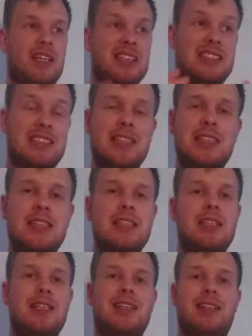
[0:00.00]

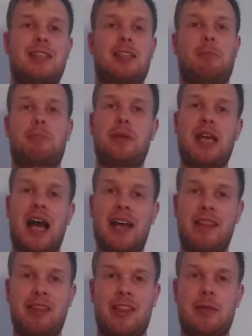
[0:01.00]
city
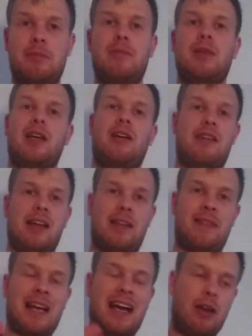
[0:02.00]
behind them,
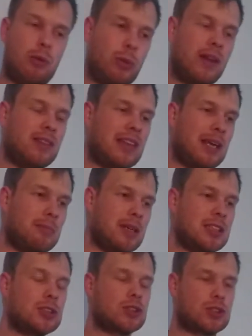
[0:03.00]
and when they
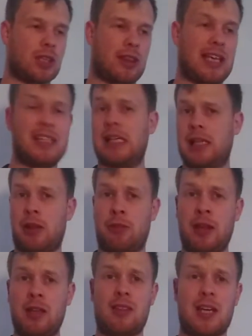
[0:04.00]
manage that, and I
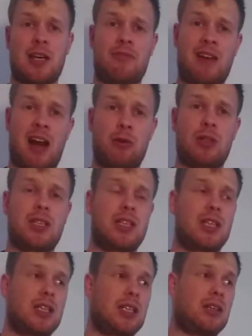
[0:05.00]
think they
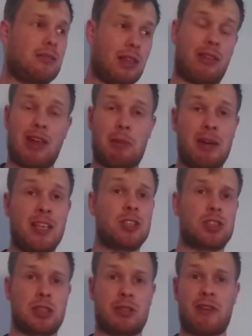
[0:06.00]
manage this